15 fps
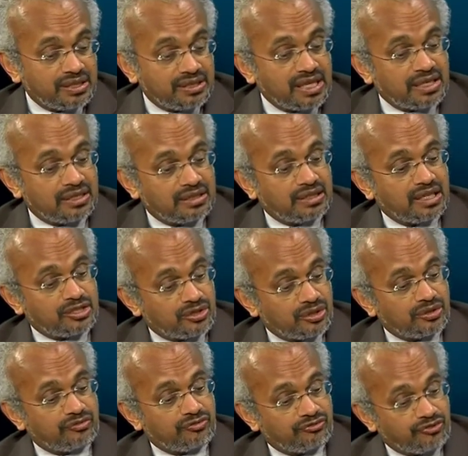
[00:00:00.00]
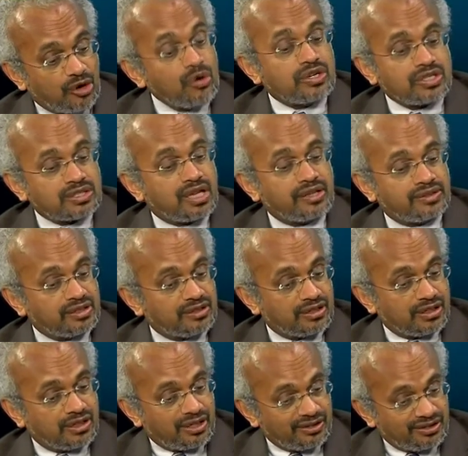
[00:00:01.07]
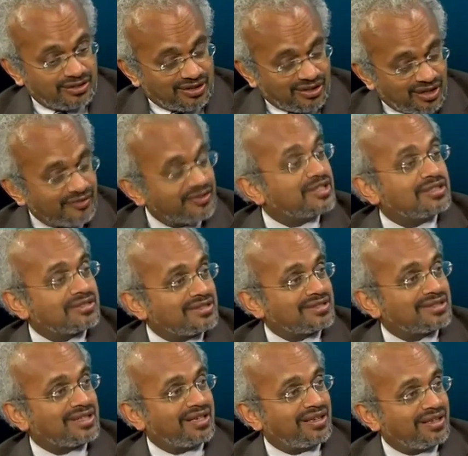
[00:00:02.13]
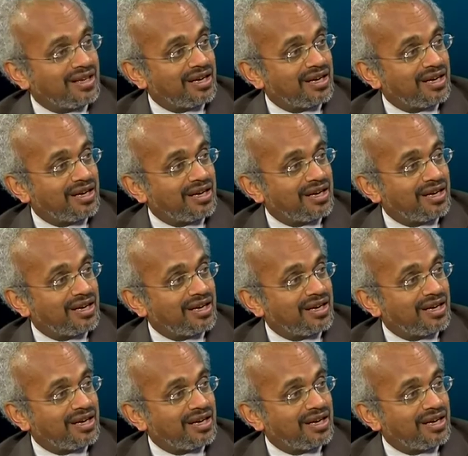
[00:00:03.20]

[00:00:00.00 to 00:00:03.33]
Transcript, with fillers: that they should focus on the on the governance uh,